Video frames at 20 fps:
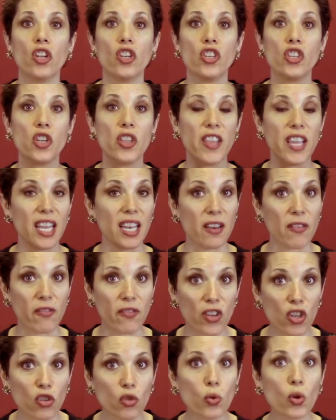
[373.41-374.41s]
to the
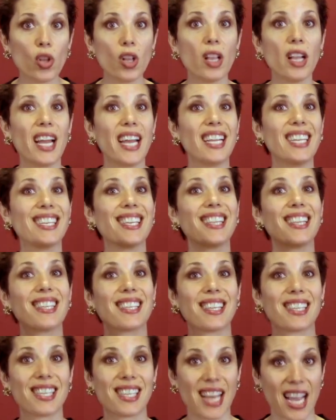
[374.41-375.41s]
individual and to the
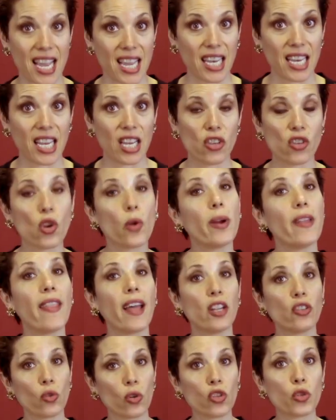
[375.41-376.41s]
society. So in
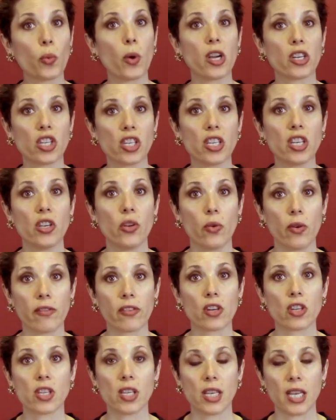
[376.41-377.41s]
that George Washington
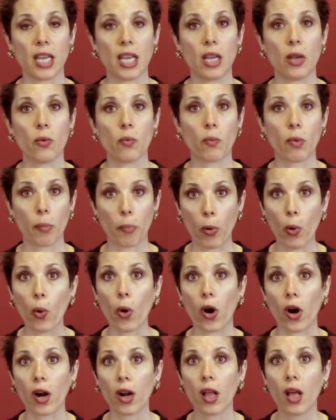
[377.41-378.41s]
University
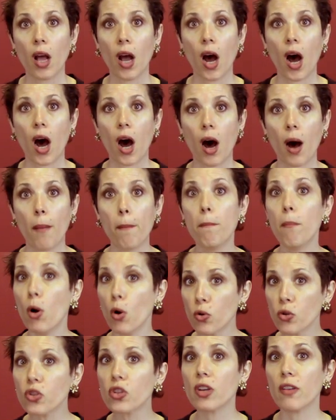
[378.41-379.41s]
report, um,
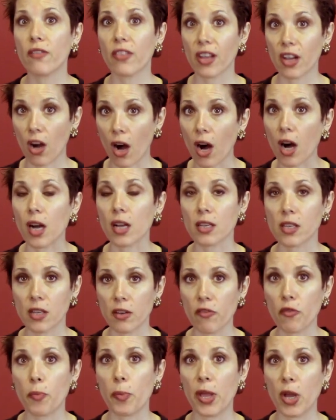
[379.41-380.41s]
most of the costs
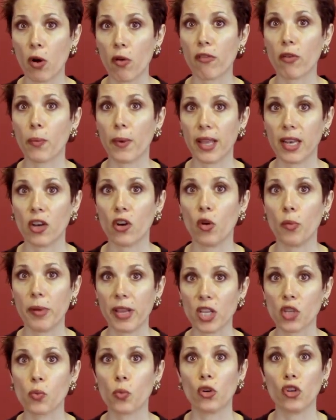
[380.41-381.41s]
of being overweight and
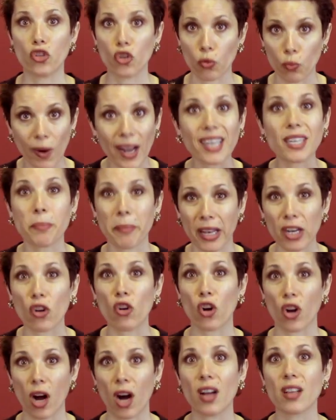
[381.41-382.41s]
obese were direct
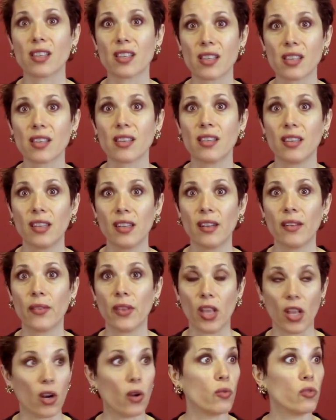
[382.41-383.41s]
medical costs.
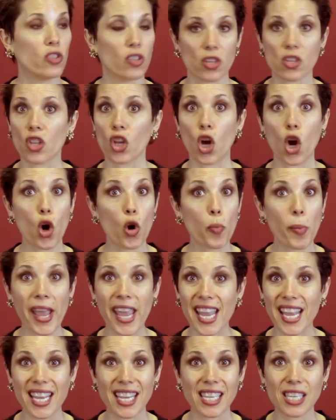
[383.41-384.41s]
You know, just the
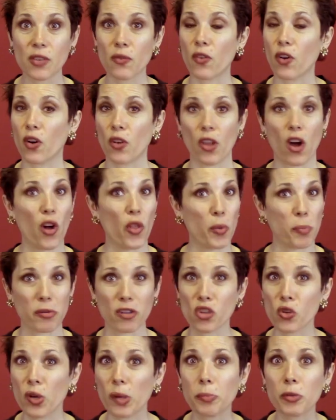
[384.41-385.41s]
co-pays for all the
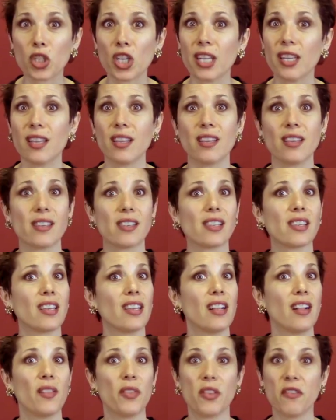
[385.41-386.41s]
prescriptions,
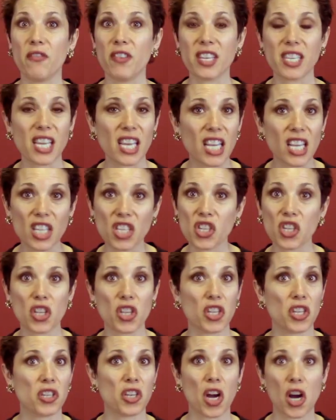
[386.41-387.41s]
the visits to
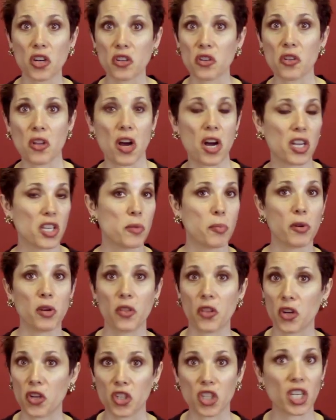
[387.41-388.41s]
the doctor, the hospital,
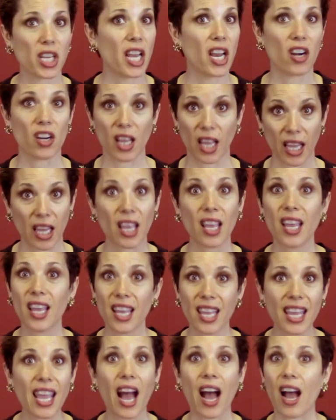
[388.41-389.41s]
the urgent care. Like,
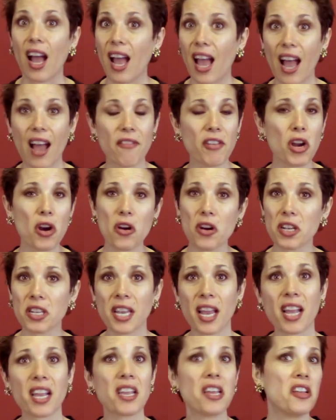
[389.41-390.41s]
yeah, having a heart
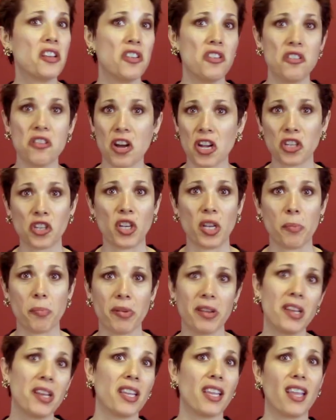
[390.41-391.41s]
attack, not cheap.
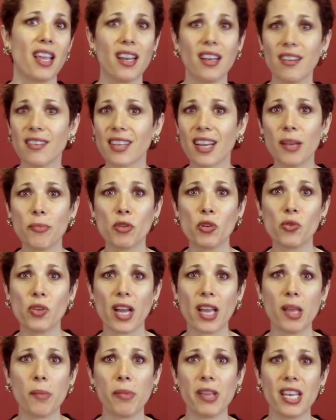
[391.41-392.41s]
Getting type 2
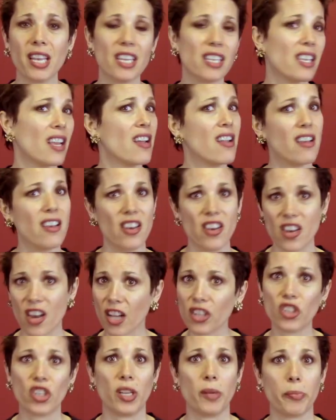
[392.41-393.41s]
diabetes,
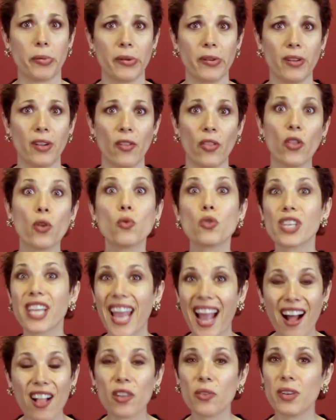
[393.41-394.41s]
not cheap. Those
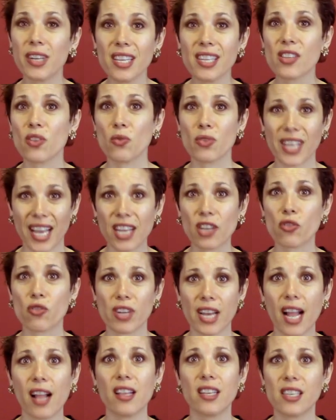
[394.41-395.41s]
calories, those extra
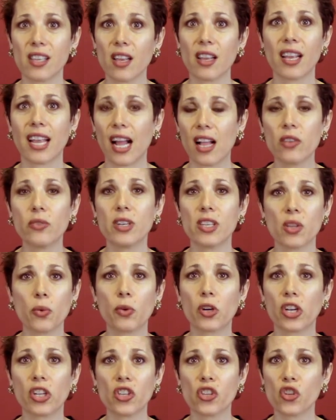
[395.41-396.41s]
calories, calories that
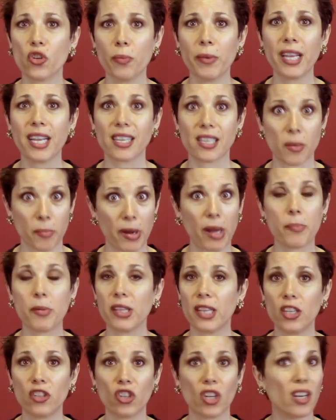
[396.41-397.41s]
we're consuming as a
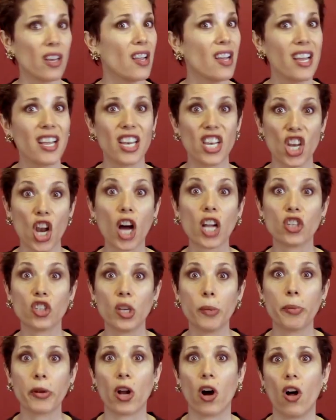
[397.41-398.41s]
population, not
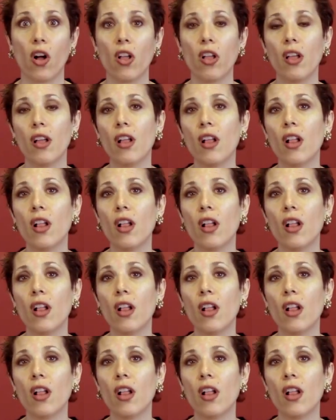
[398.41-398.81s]
cheap at all.